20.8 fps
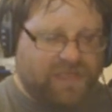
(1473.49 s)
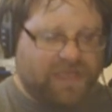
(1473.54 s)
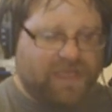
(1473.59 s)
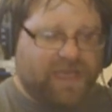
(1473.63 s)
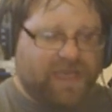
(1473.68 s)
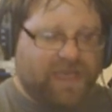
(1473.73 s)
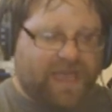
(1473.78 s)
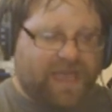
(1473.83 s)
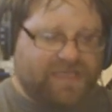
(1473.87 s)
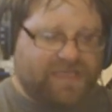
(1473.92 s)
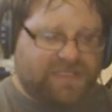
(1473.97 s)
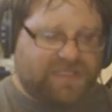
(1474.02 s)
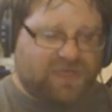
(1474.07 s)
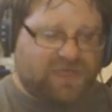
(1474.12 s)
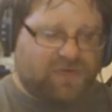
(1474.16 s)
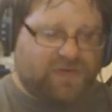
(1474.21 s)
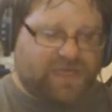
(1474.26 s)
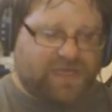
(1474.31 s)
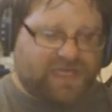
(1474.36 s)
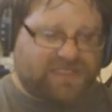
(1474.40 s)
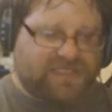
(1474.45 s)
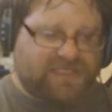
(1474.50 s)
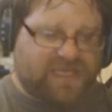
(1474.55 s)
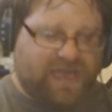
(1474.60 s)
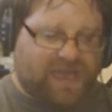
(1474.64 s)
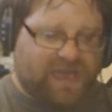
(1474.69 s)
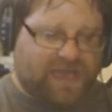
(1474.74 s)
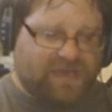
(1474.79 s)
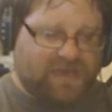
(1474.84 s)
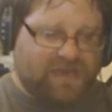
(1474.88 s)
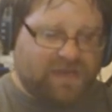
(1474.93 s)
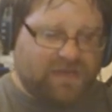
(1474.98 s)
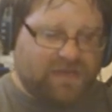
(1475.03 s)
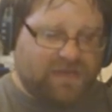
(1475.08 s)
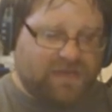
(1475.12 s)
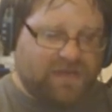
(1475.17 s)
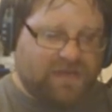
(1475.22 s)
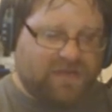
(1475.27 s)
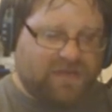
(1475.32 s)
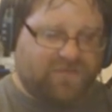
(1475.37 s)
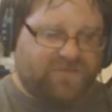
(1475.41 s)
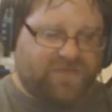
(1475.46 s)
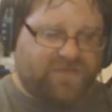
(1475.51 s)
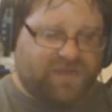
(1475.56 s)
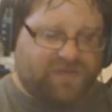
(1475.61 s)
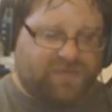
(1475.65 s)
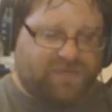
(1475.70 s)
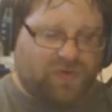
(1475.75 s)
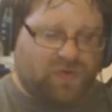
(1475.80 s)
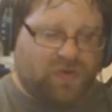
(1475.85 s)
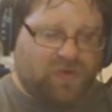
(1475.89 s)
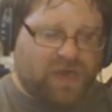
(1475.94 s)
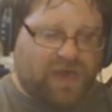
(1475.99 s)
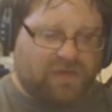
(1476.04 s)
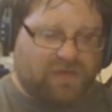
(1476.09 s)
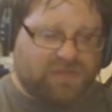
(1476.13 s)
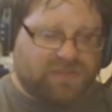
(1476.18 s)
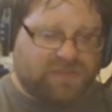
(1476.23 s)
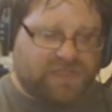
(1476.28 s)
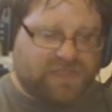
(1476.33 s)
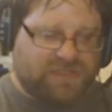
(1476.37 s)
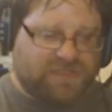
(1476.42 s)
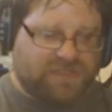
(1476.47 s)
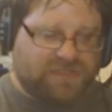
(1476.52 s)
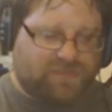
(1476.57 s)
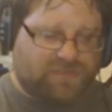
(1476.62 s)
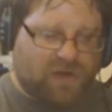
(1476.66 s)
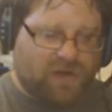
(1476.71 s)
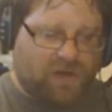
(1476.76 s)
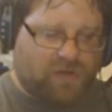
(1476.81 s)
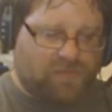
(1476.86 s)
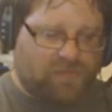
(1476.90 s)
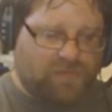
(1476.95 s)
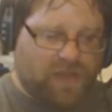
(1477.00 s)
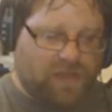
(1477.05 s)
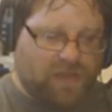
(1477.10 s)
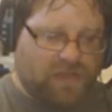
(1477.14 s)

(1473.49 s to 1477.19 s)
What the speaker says: Enzo, an ex-con from the poor outskirts of Rome,